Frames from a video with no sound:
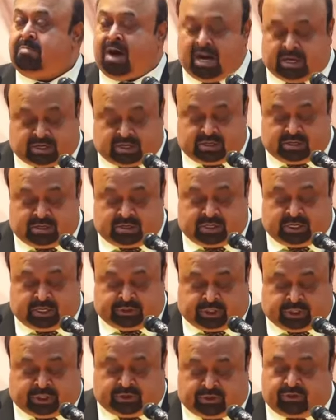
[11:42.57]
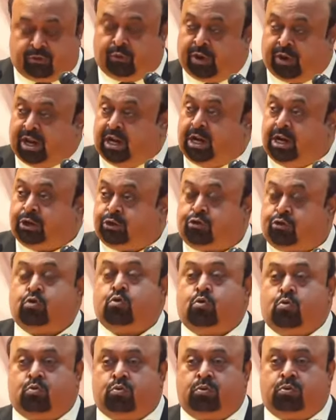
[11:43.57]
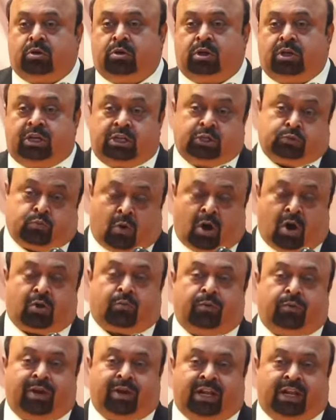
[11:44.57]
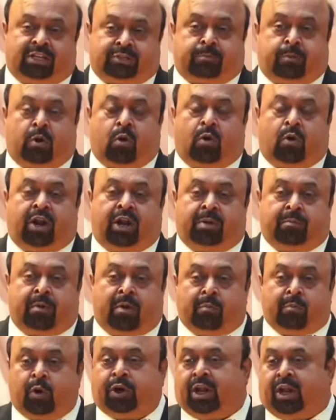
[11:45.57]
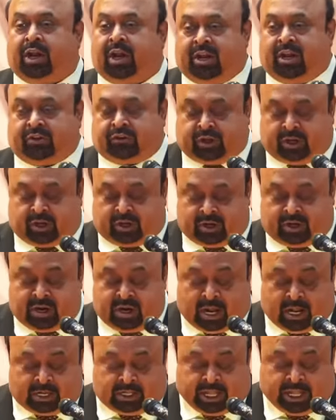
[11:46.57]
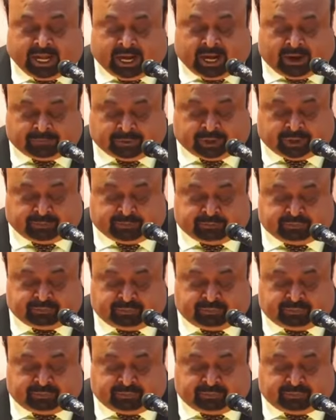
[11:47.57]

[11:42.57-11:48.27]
But is it really true is what we will explore in a memorial lecture and thereafter.